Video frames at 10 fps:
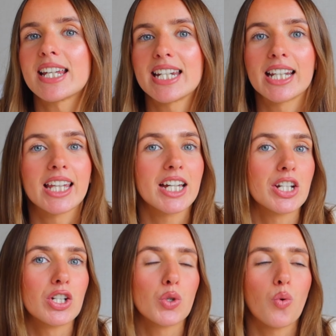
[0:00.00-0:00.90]
did like
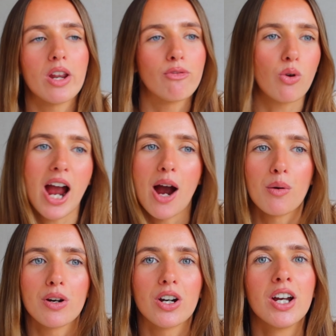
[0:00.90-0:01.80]
a 24
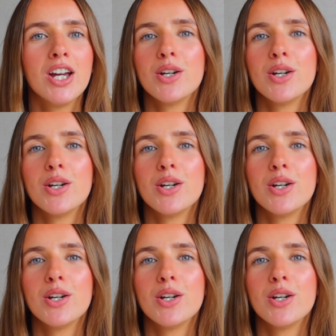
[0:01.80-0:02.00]
hour